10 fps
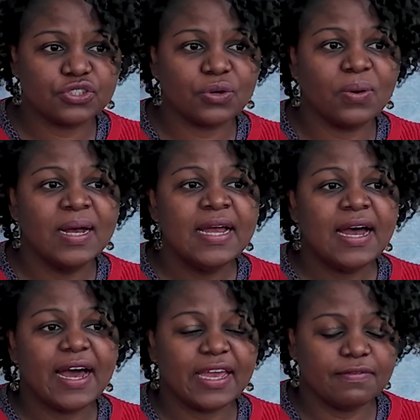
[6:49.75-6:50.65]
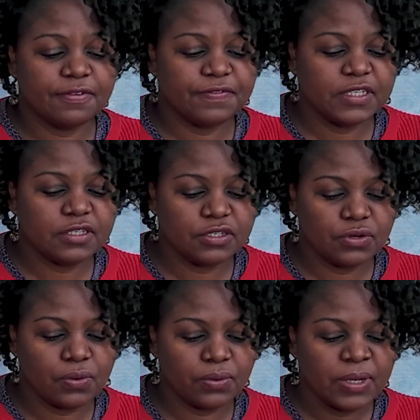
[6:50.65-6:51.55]
So I have a
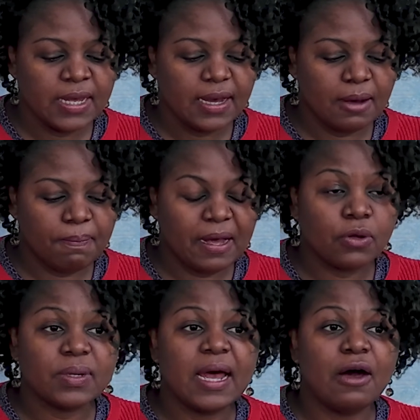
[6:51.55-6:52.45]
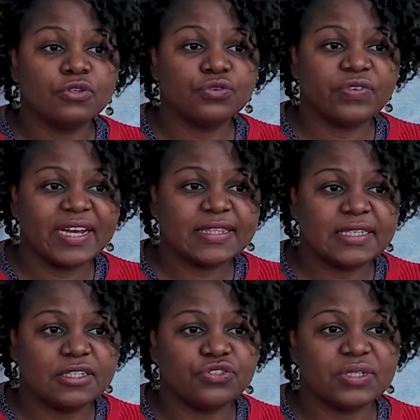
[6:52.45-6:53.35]
video about how you write
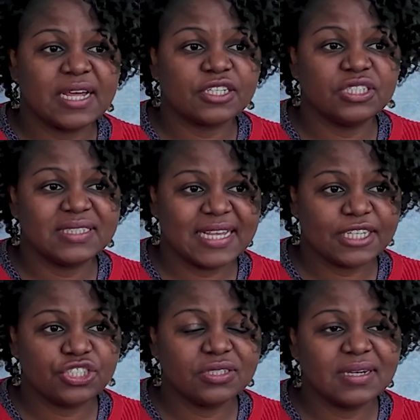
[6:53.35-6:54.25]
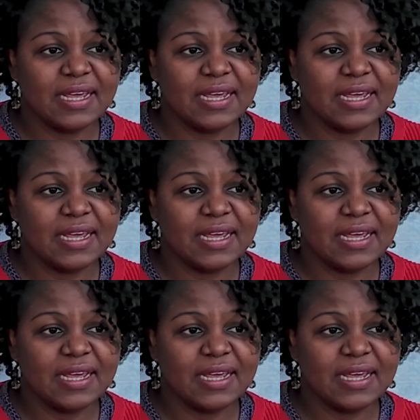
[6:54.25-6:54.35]
the introduction section,